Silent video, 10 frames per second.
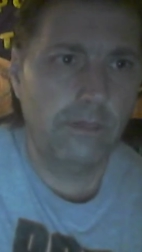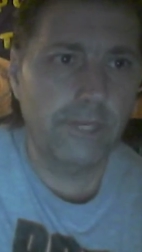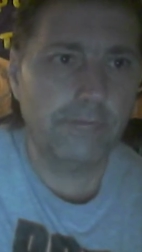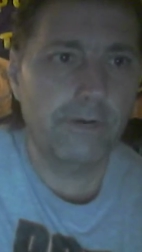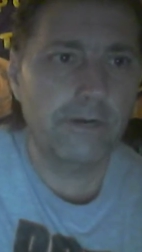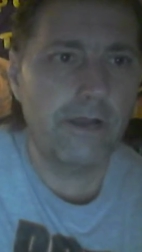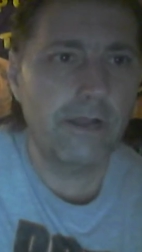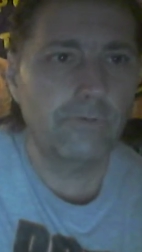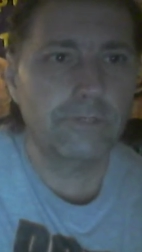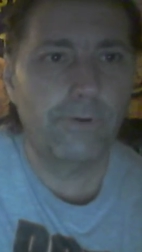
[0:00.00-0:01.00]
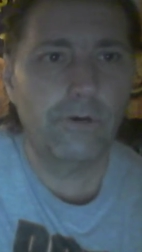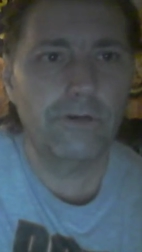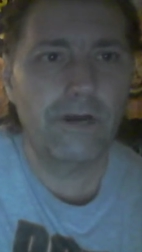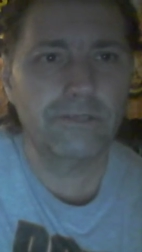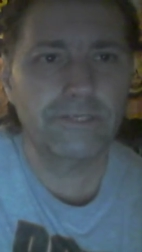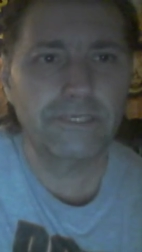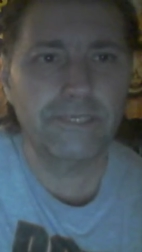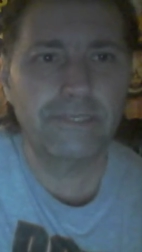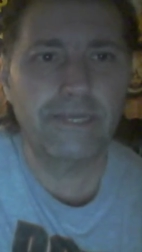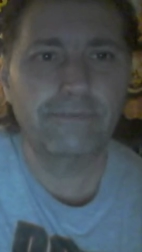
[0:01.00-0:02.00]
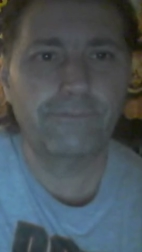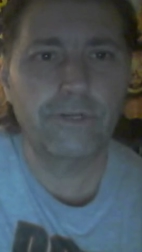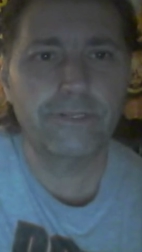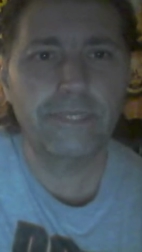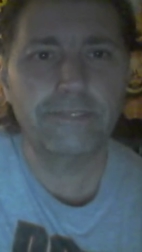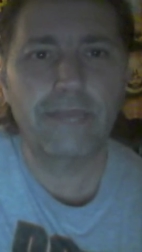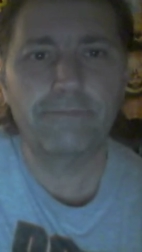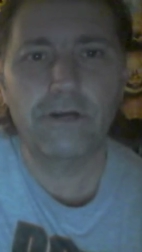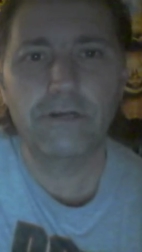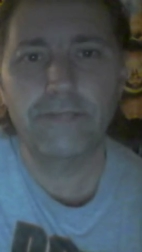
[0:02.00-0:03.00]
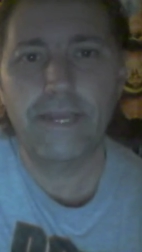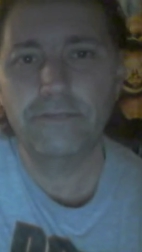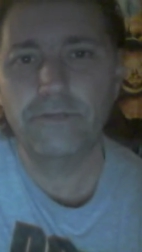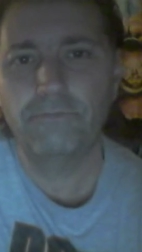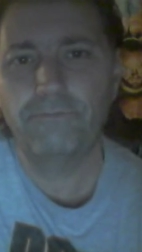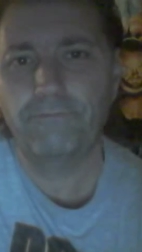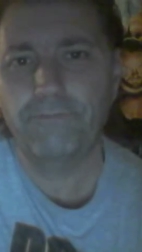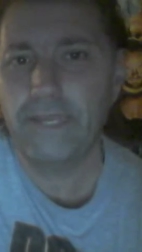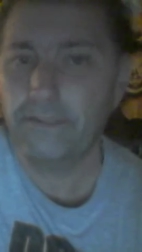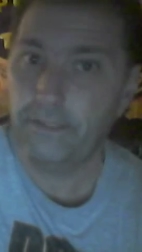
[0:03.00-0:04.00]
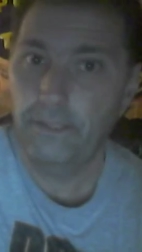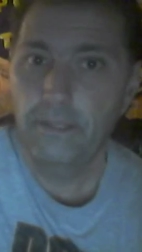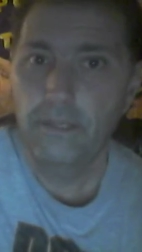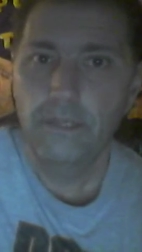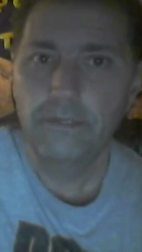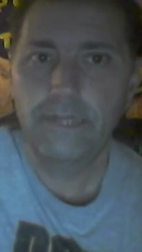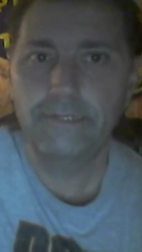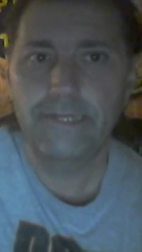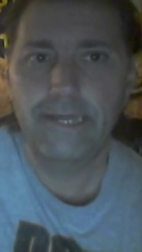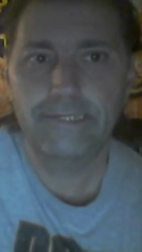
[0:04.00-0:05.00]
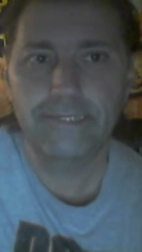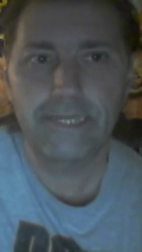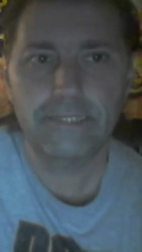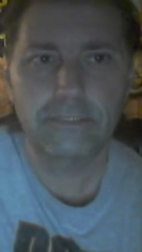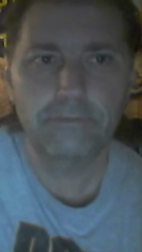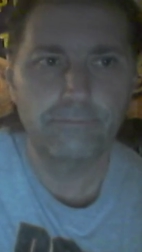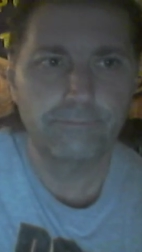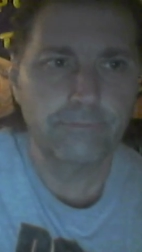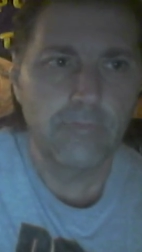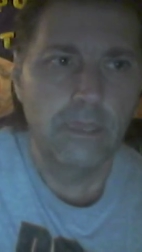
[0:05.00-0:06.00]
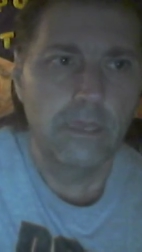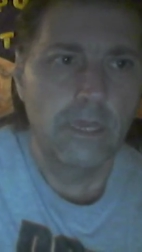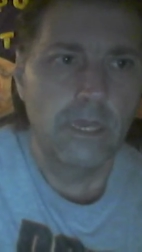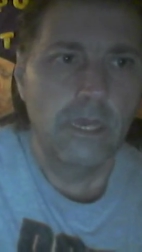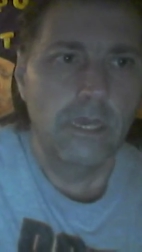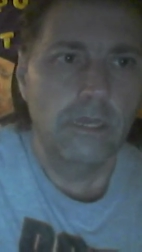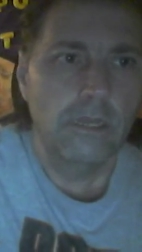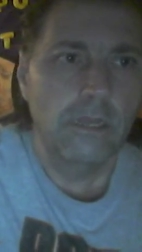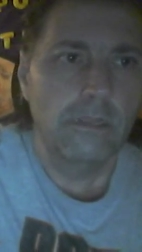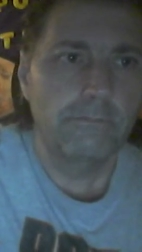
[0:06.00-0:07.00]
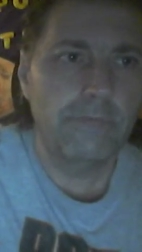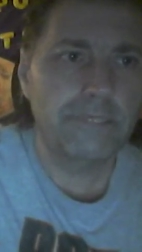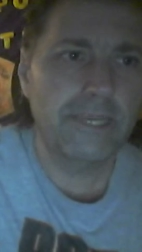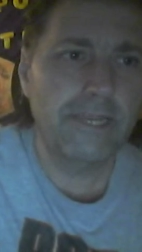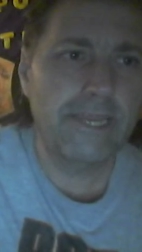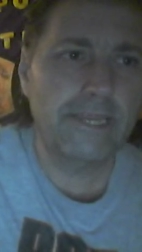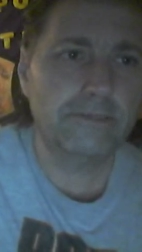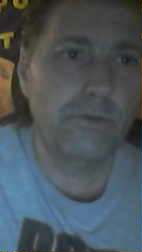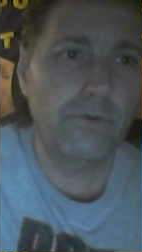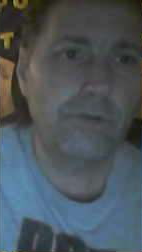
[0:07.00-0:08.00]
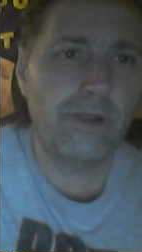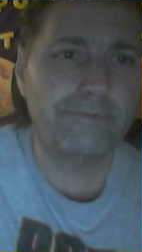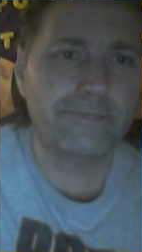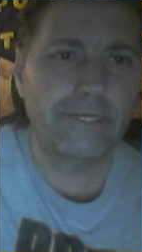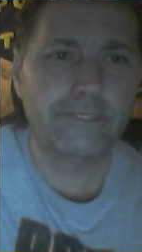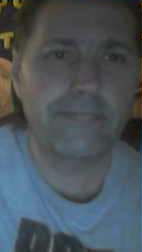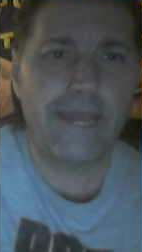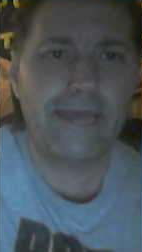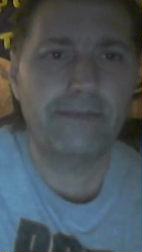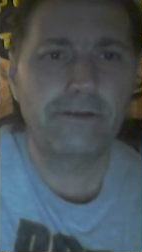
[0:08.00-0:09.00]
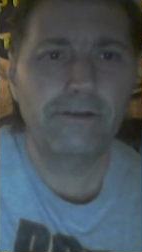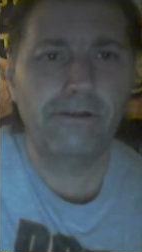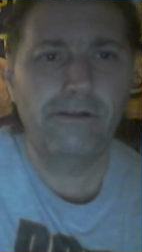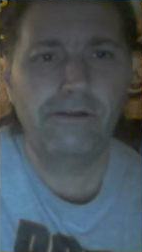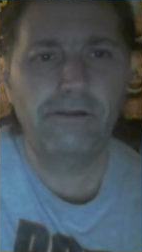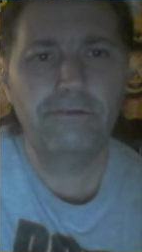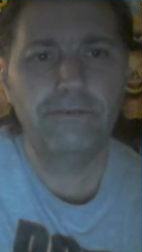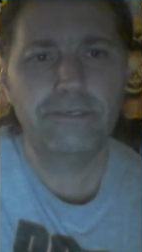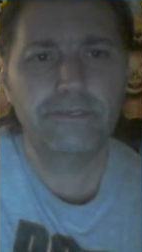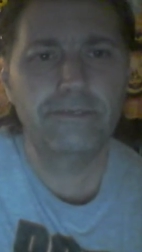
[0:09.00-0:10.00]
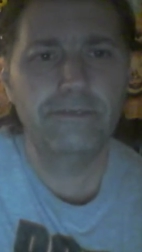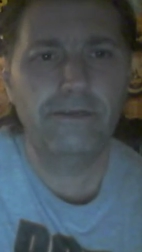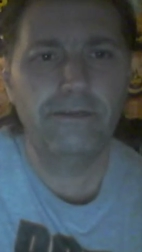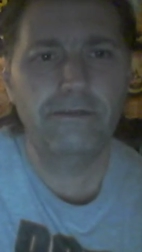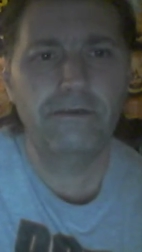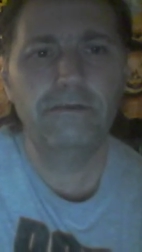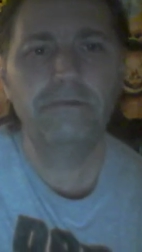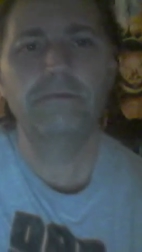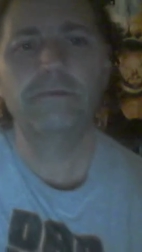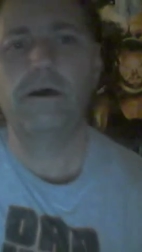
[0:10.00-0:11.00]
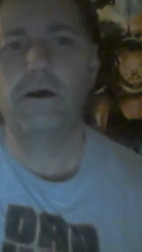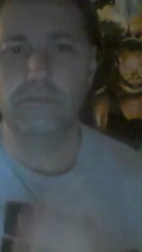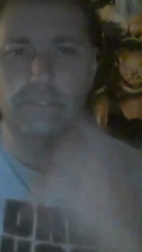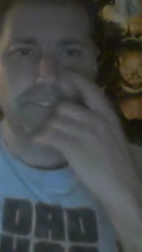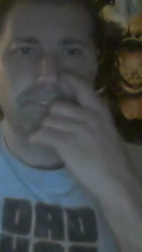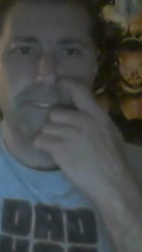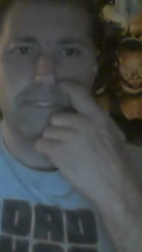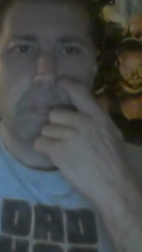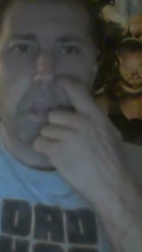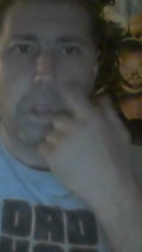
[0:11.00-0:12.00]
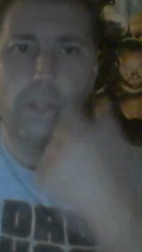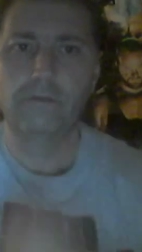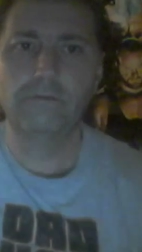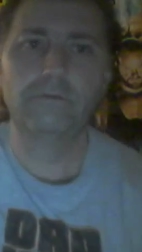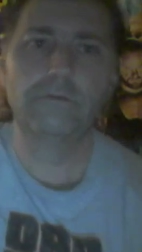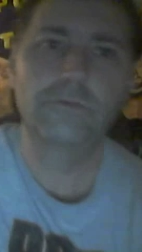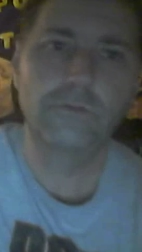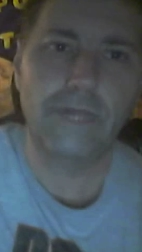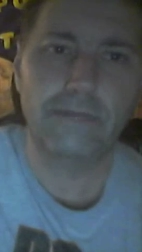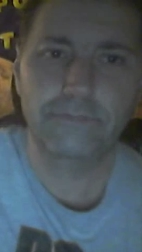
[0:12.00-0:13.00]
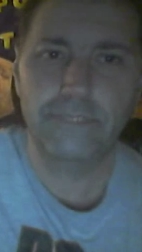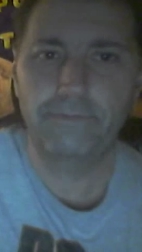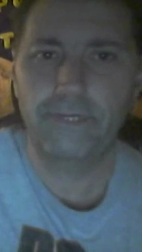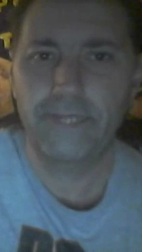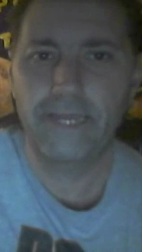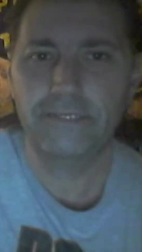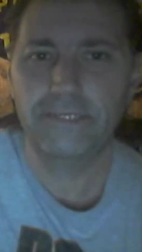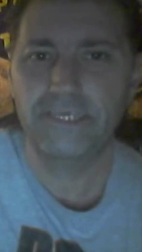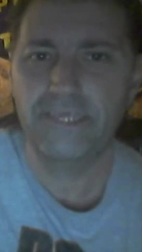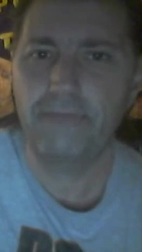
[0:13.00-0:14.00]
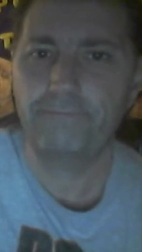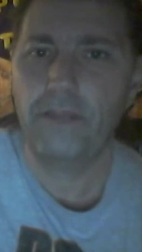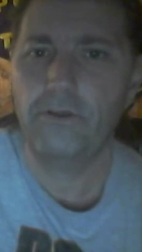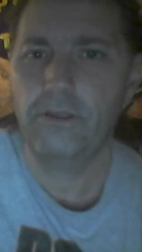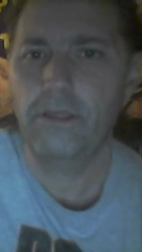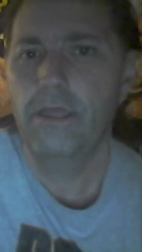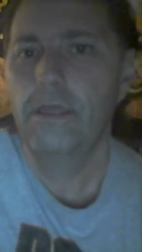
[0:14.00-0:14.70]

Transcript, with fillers: Dick Murdoch was born August 16, 1946, died of a heart attack June 15, 1996. Missing link Dewey Robinson died on this on August 16, 2007, at the age of 68, following